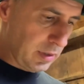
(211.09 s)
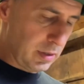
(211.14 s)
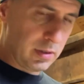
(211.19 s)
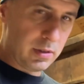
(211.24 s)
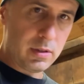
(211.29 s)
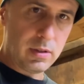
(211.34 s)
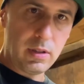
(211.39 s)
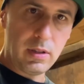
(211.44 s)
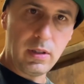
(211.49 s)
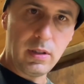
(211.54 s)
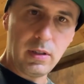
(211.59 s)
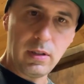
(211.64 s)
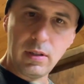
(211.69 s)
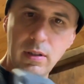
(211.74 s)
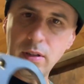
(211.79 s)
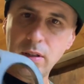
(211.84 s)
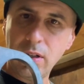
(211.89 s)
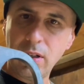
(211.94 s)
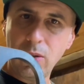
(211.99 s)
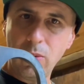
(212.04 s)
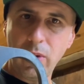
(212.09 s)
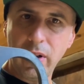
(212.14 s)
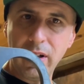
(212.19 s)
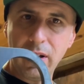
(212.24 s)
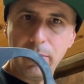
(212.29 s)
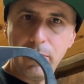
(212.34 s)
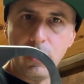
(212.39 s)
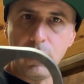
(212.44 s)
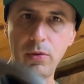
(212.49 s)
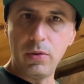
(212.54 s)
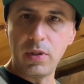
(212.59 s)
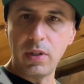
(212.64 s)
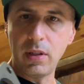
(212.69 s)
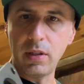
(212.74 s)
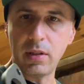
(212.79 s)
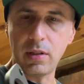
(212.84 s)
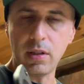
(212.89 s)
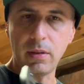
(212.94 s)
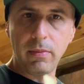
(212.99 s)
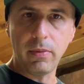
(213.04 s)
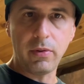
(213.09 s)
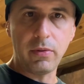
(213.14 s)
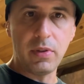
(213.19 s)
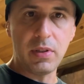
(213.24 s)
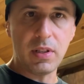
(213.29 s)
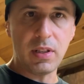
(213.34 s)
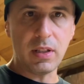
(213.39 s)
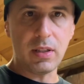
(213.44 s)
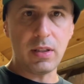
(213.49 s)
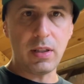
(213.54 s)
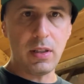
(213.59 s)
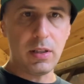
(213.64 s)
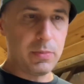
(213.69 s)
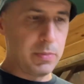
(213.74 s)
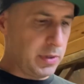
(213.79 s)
I wind up using some 3/16